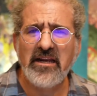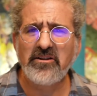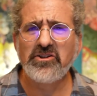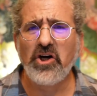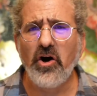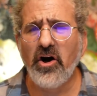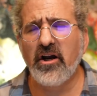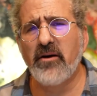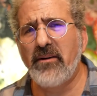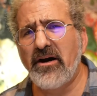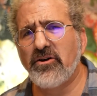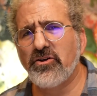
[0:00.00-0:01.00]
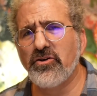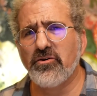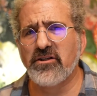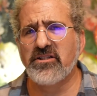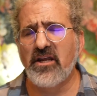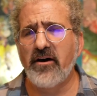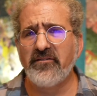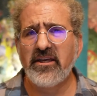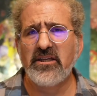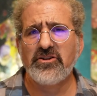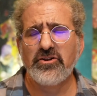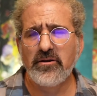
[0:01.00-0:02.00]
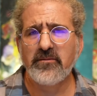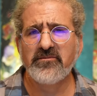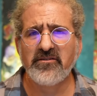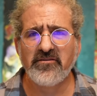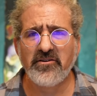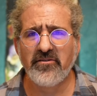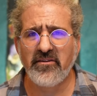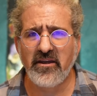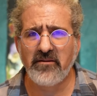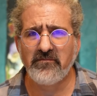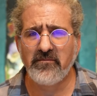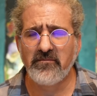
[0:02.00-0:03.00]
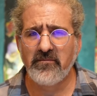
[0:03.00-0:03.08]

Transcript: to talk about yourself in terms of your theme.